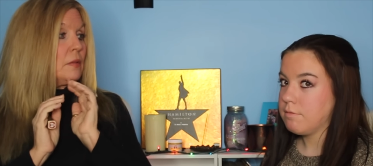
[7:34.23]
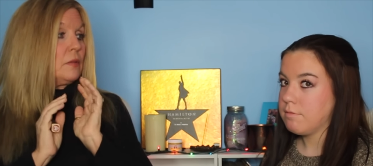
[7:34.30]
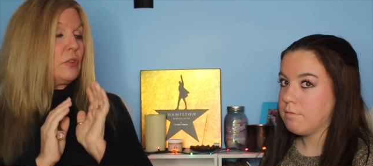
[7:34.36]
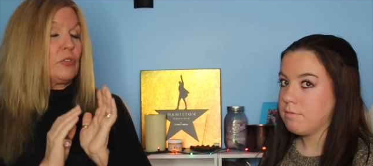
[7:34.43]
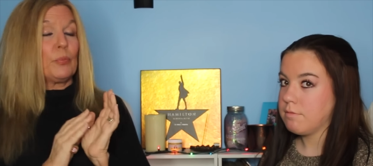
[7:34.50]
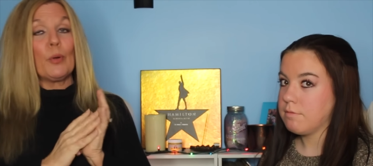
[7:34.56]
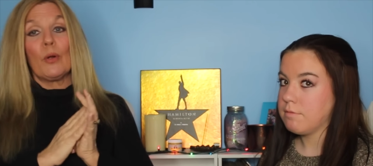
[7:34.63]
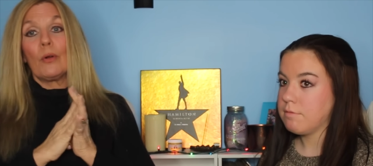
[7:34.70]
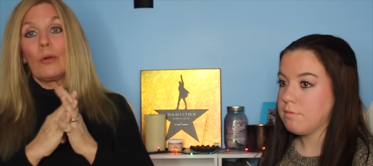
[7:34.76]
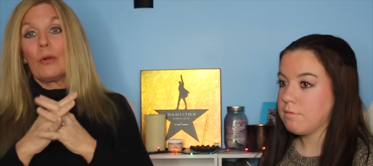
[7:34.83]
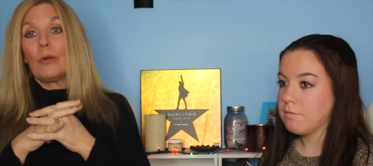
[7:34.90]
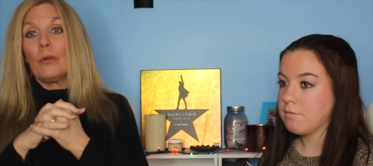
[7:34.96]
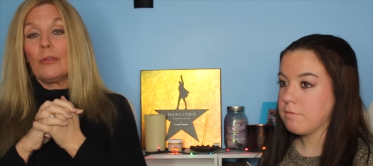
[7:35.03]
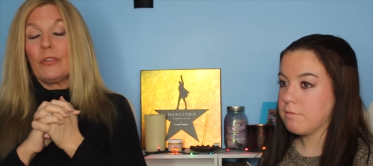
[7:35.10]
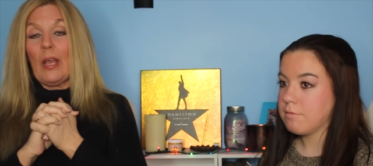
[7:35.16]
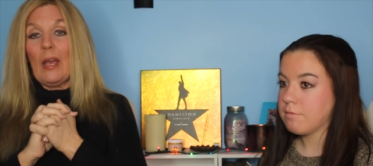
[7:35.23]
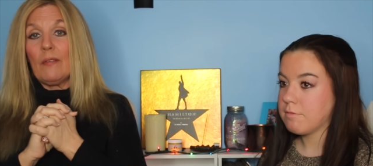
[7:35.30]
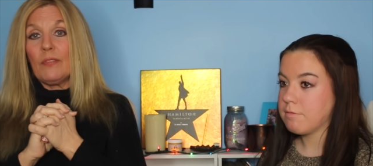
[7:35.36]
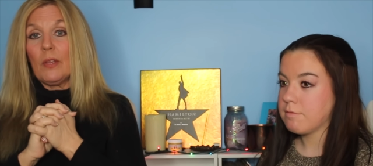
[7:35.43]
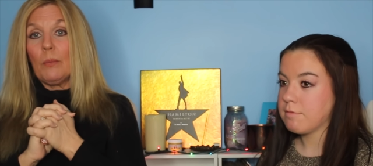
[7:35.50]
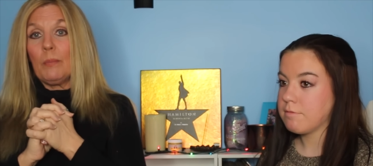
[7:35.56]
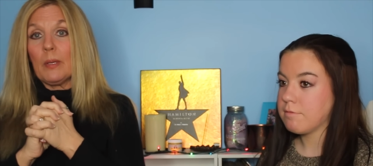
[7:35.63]
Speaker 1: The Smirl girls
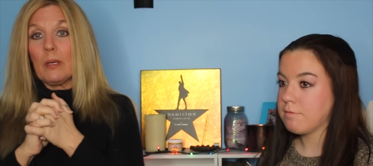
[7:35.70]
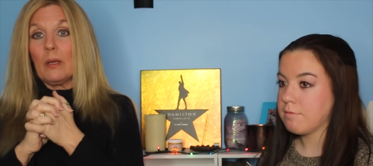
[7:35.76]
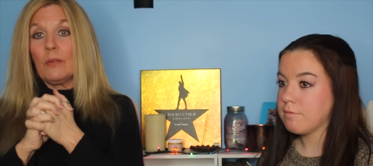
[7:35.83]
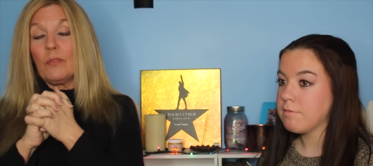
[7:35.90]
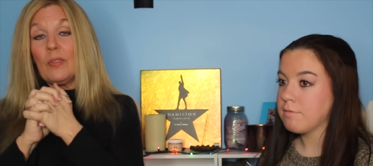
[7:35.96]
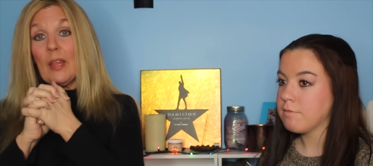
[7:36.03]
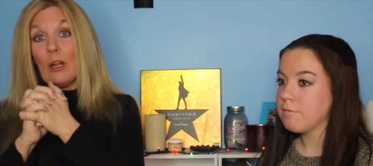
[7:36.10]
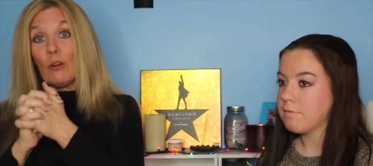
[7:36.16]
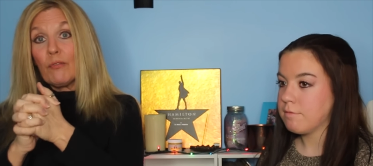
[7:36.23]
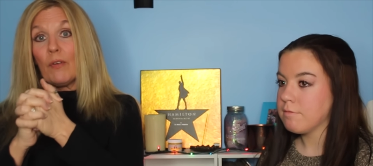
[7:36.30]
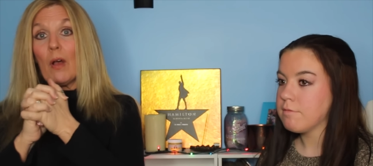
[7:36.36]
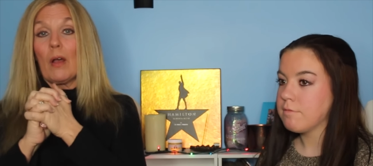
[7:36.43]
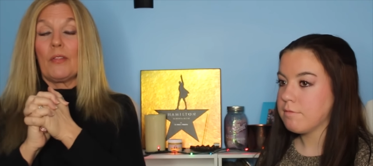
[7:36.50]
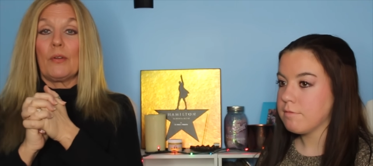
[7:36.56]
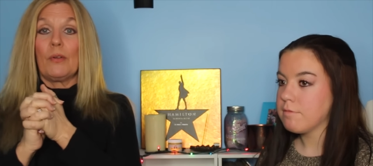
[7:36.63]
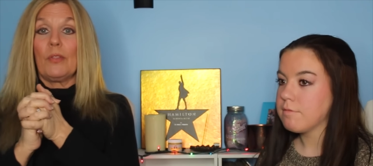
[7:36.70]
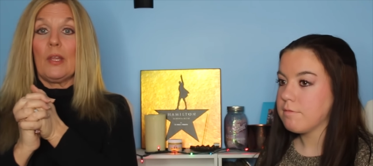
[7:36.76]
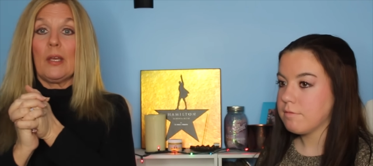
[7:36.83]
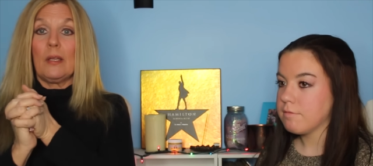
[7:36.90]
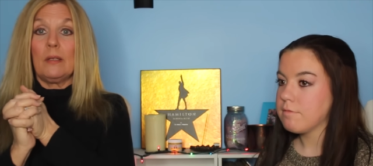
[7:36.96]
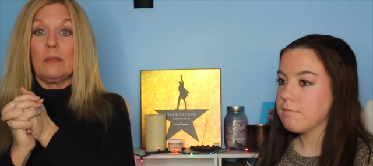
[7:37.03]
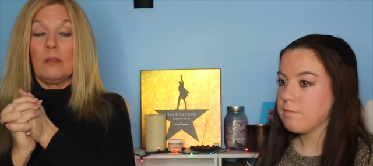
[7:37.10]
have them because their father
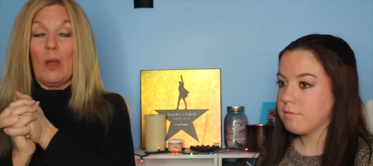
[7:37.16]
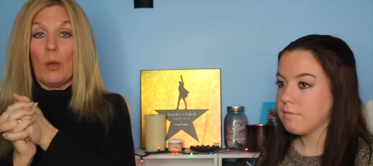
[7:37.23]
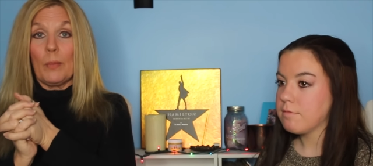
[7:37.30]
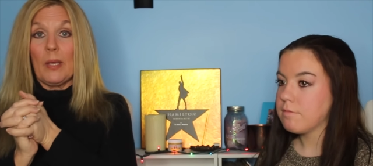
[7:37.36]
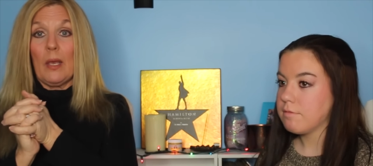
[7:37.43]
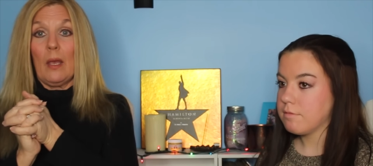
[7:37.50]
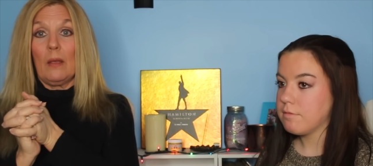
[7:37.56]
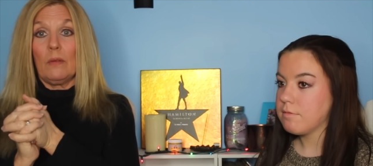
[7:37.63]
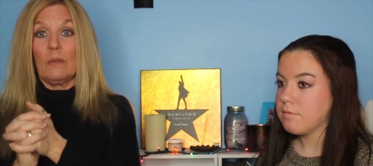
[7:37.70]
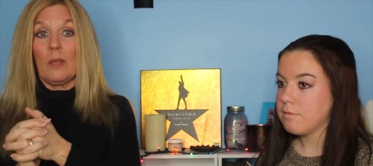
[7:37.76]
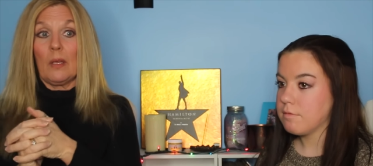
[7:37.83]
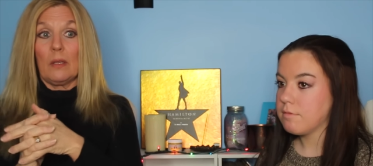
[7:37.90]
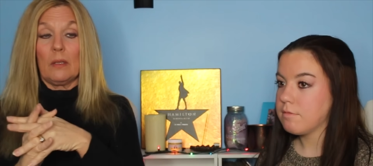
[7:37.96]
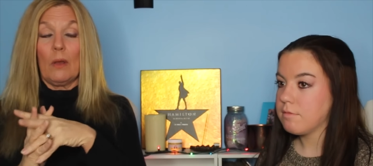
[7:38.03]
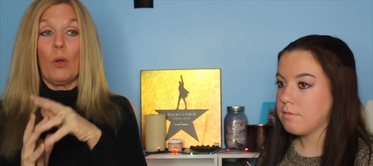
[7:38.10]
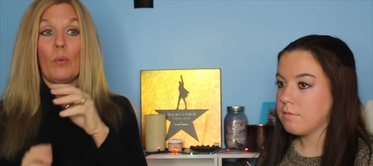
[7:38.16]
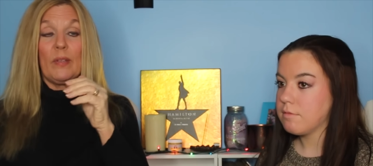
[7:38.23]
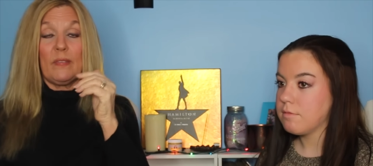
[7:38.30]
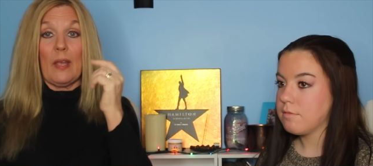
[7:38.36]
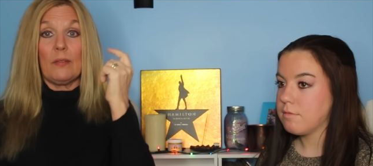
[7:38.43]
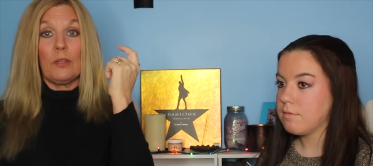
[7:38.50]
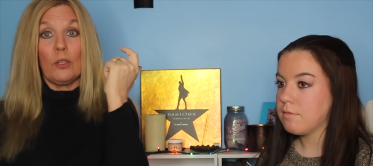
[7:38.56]
then, Tommy has like
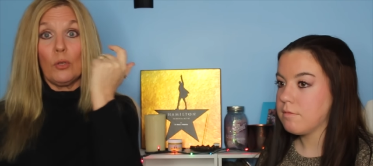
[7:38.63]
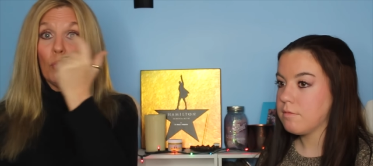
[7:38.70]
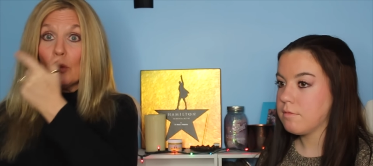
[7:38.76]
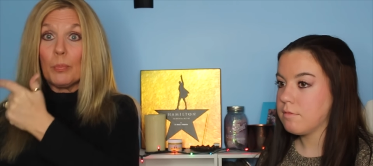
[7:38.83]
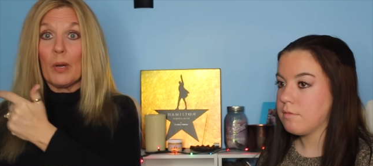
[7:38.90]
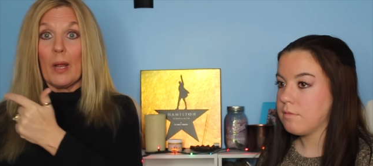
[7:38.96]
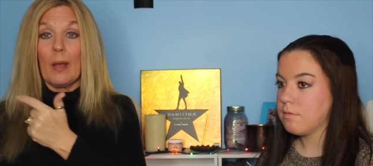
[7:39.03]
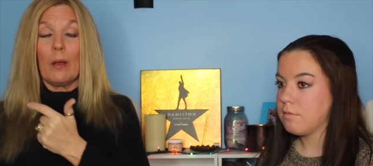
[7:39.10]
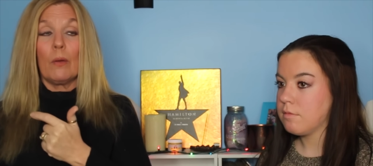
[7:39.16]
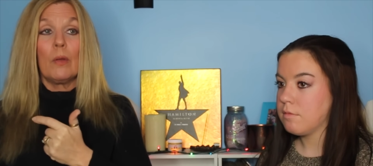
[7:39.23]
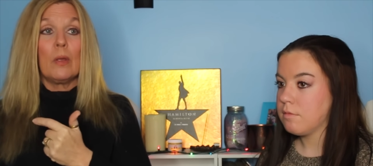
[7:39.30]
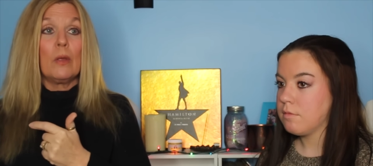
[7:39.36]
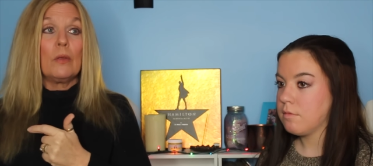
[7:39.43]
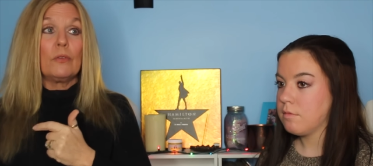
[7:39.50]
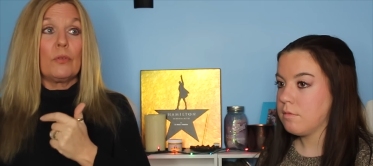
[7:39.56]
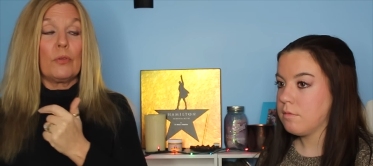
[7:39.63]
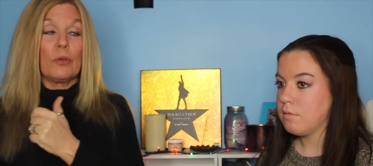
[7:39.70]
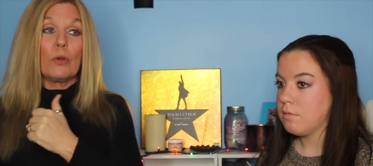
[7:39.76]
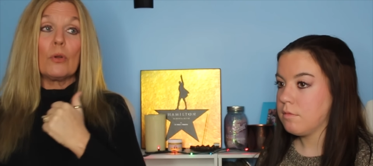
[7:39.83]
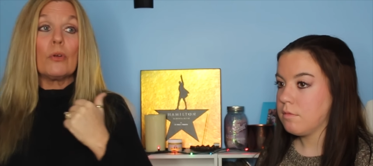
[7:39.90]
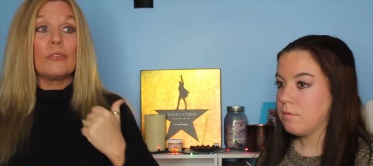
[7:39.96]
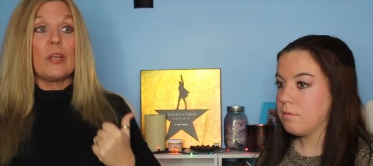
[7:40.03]
always had the unibrow, so the
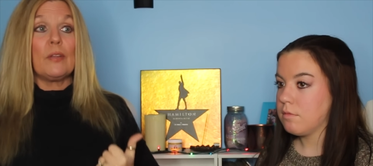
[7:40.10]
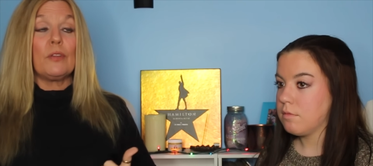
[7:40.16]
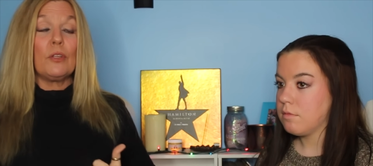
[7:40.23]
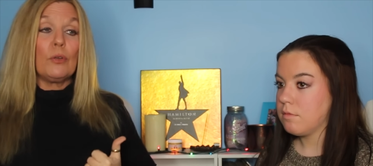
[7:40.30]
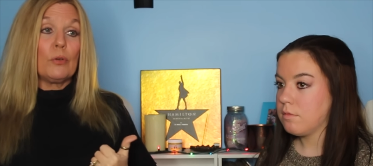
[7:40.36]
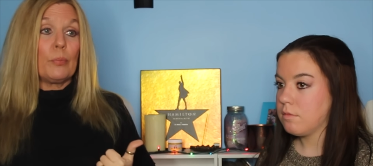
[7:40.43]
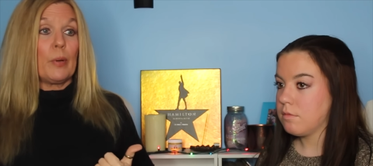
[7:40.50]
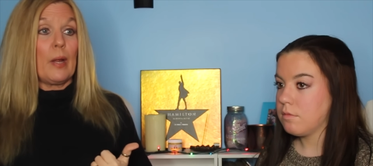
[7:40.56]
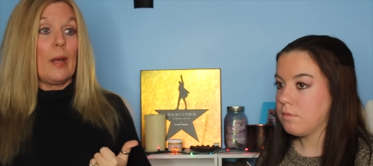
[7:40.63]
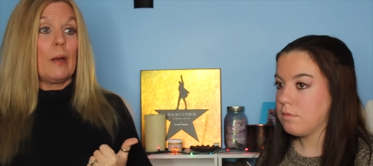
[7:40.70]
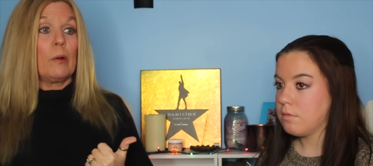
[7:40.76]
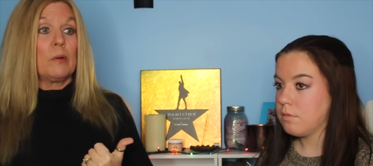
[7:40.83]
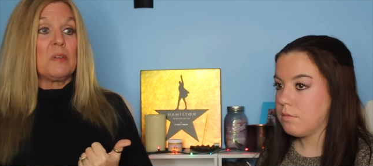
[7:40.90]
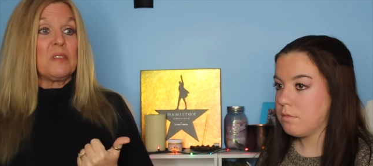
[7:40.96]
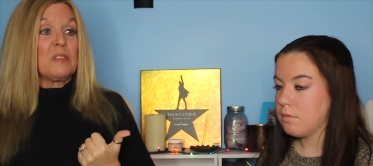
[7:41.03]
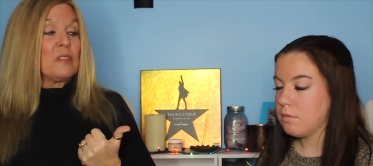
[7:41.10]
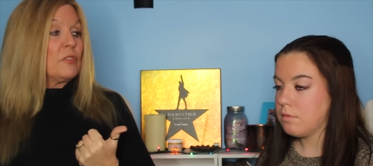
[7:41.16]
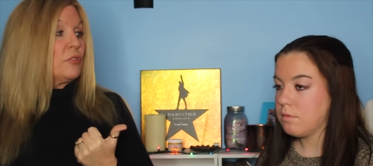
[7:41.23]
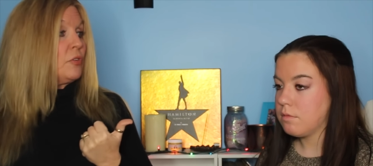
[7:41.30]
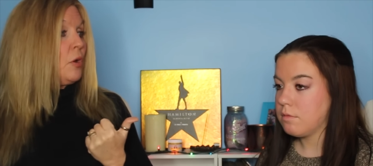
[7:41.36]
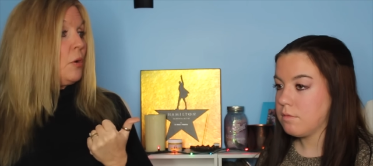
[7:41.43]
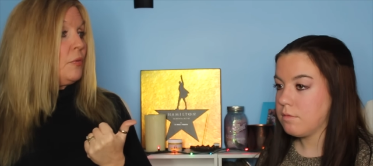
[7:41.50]
girls have the unibrow.
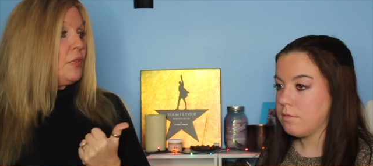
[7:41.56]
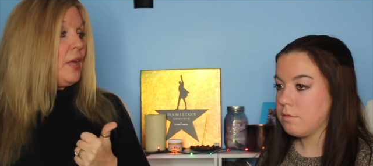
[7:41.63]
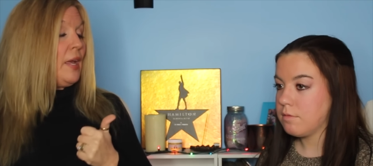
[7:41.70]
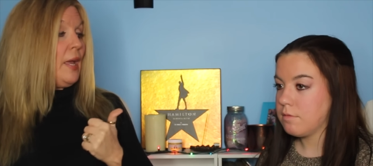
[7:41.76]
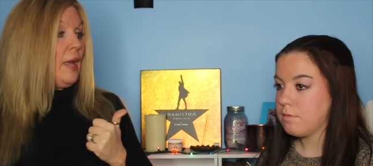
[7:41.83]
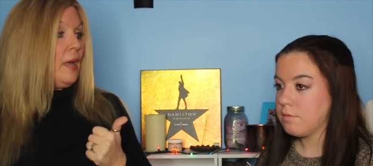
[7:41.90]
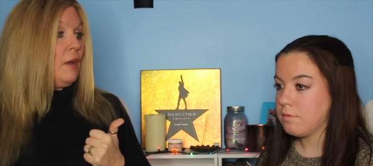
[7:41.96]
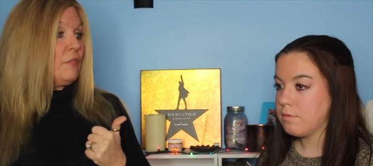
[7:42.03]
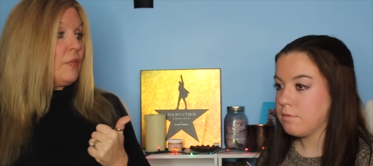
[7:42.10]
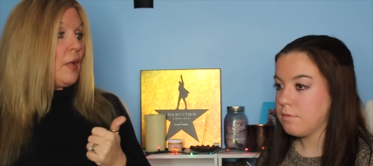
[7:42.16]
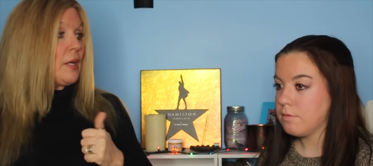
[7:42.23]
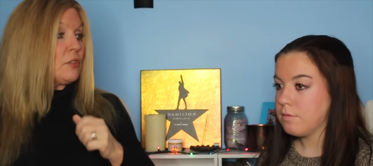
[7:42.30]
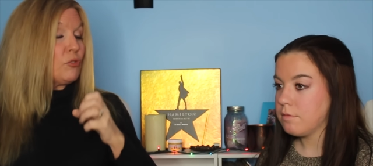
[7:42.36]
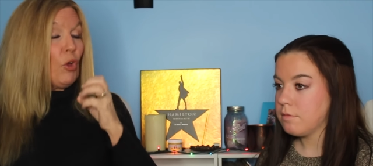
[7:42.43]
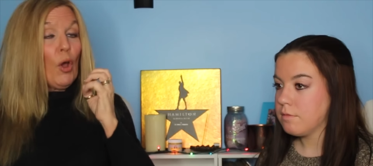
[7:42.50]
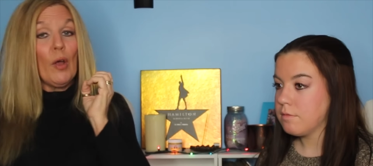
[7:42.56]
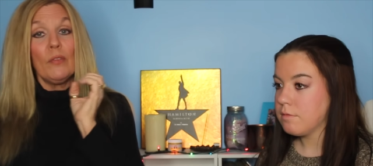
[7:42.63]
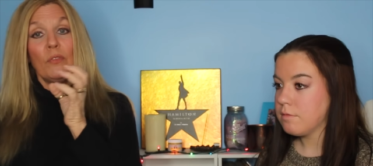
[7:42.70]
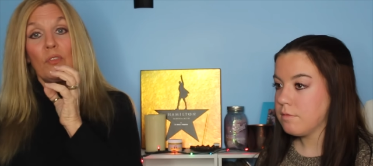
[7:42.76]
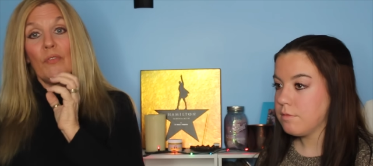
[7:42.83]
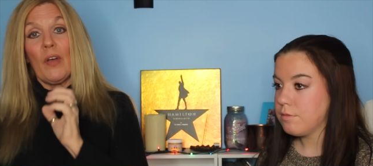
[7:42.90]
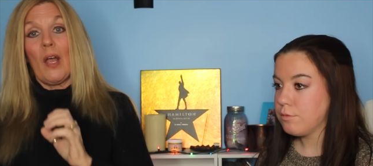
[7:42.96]
So they have like
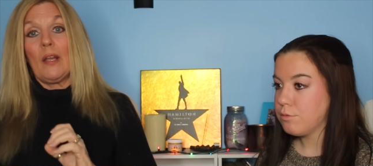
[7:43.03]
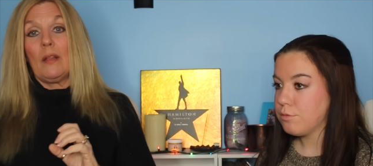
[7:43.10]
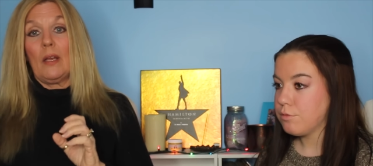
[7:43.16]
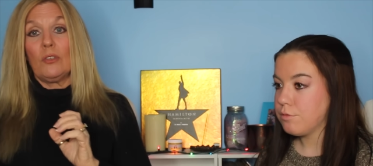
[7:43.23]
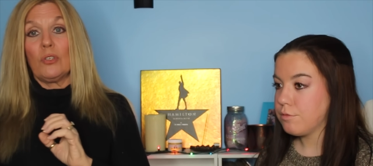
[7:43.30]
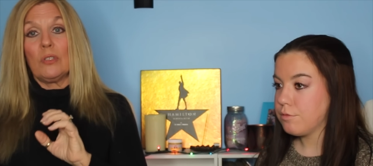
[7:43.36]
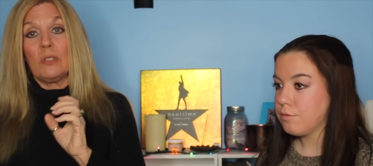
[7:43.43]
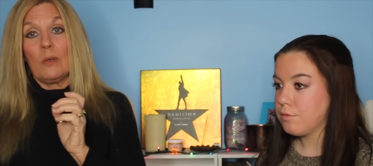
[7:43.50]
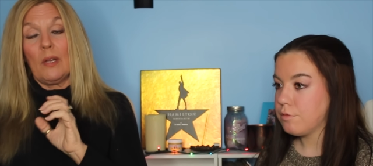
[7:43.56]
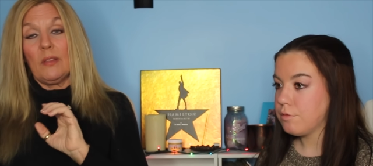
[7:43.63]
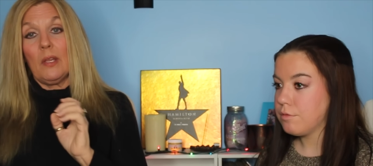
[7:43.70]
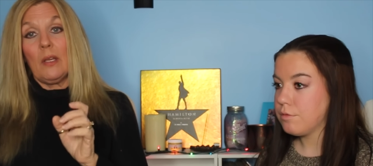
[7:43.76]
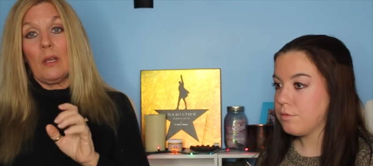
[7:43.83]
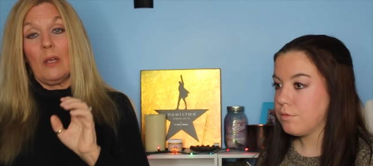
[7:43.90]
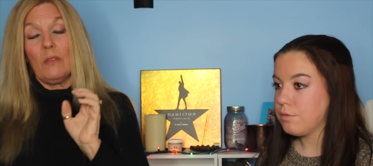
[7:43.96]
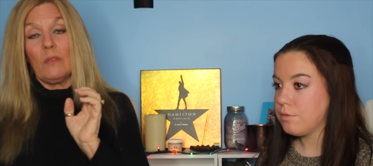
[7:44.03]
tons of eyelashes. So I think